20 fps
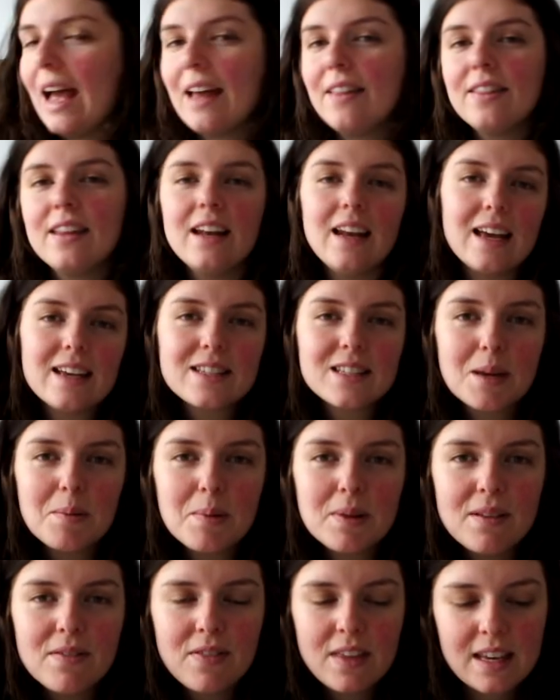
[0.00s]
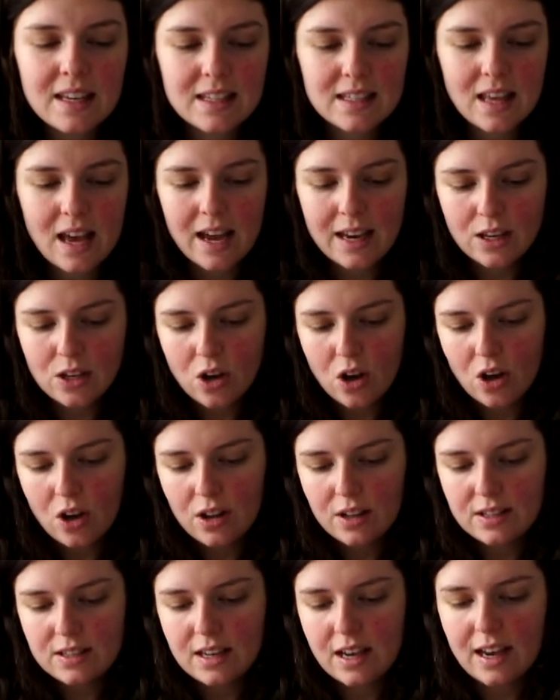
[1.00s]
And the last couple of things that
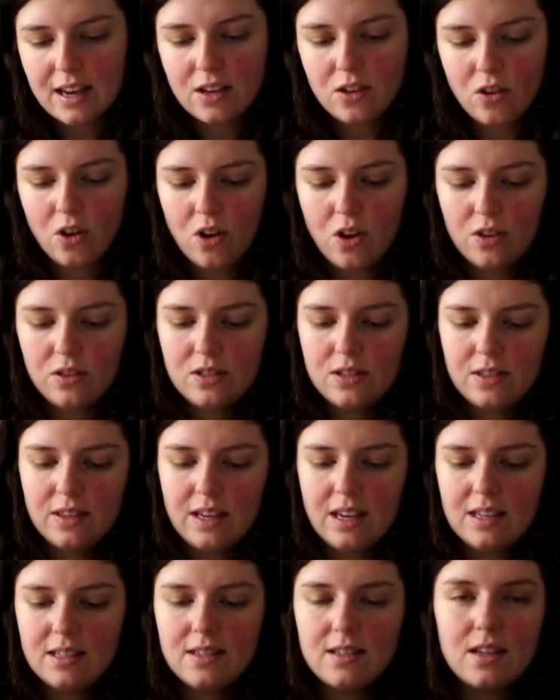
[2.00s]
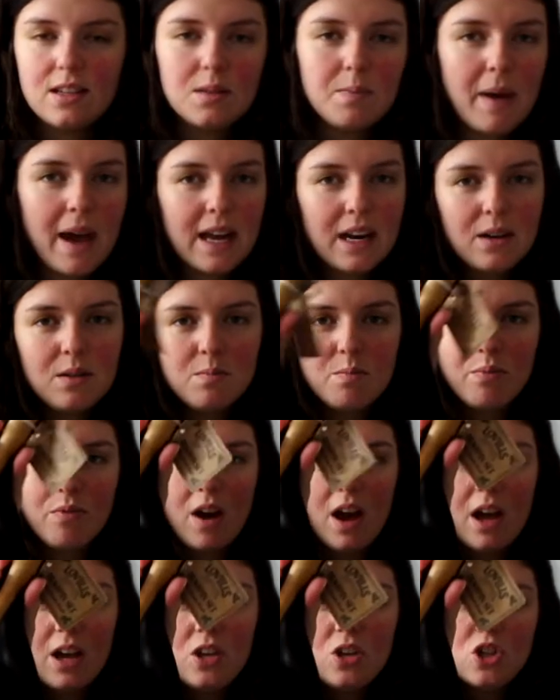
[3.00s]
I got this dustpan and
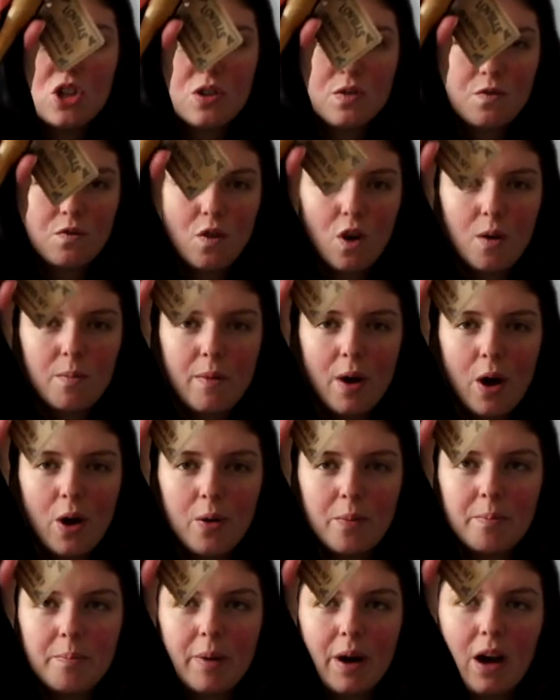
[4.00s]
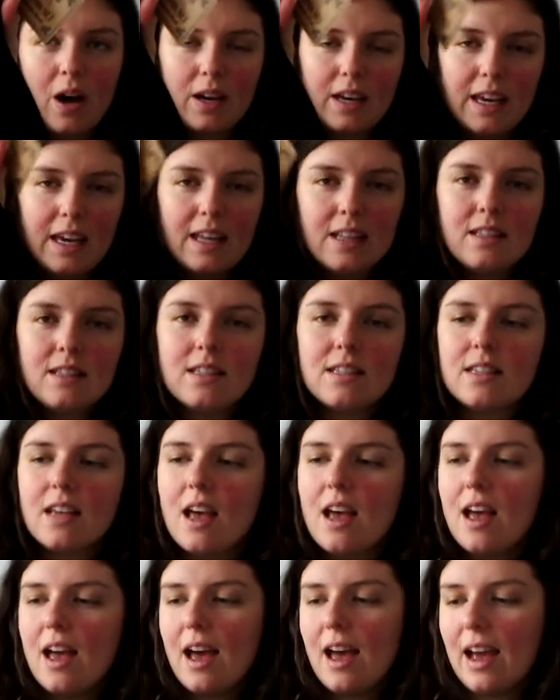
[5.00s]
brush from Home Bargains,
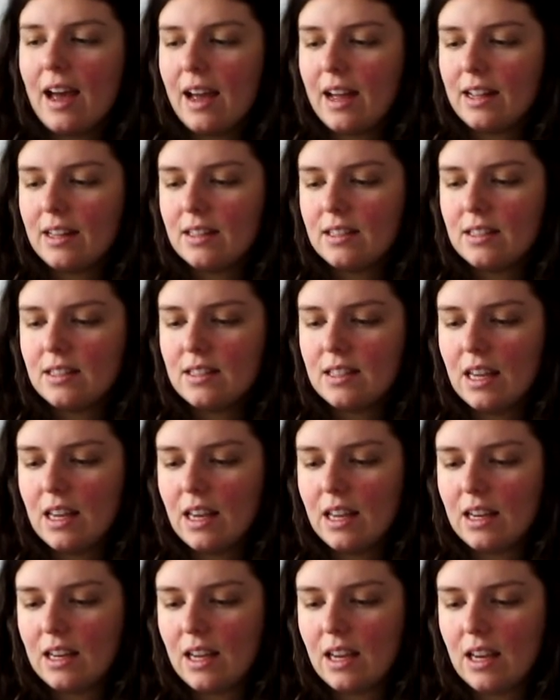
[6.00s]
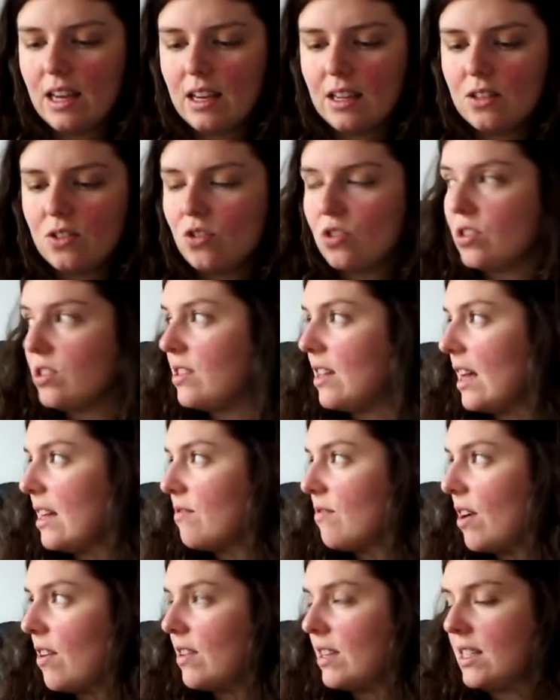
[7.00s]
and it is just that
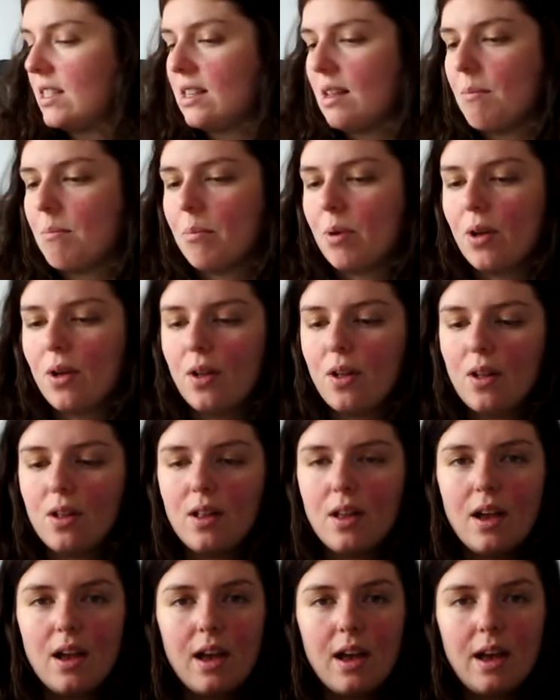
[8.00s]
very simple